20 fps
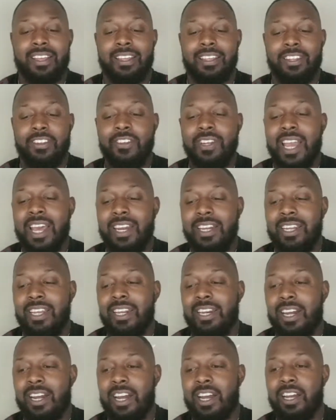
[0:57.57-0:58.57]
you kind of
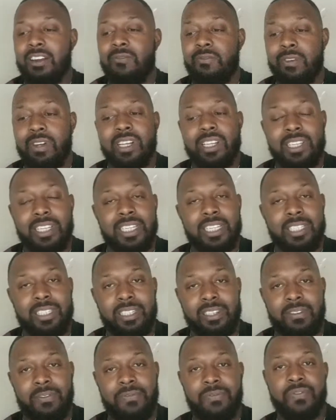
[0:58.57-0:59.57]
get an
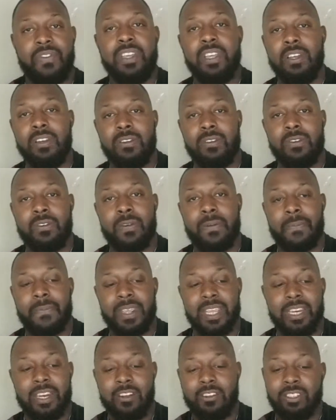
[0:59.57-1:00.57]
unrealistic feel
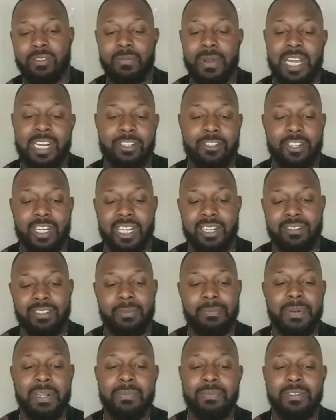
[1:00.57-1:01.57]
in those mock drafts.
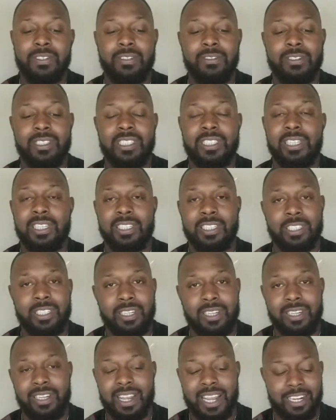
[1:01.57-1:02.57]
People do silly
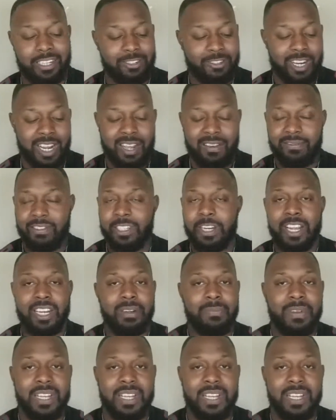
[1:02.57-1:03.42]
shit like draft Johnny